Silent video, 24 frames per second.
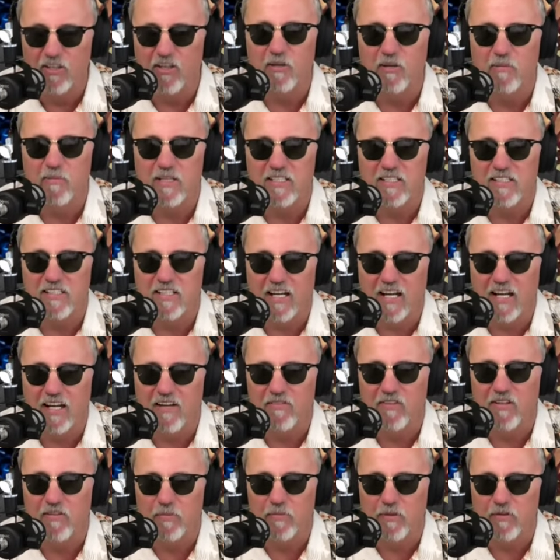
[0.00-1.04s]
can be saved
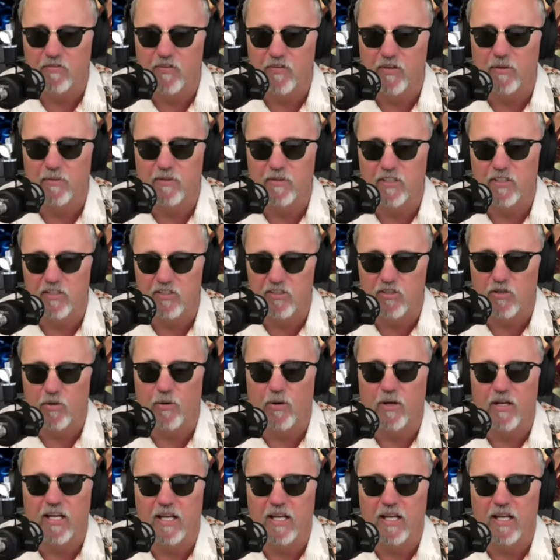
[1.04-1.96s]
and be filled with the joy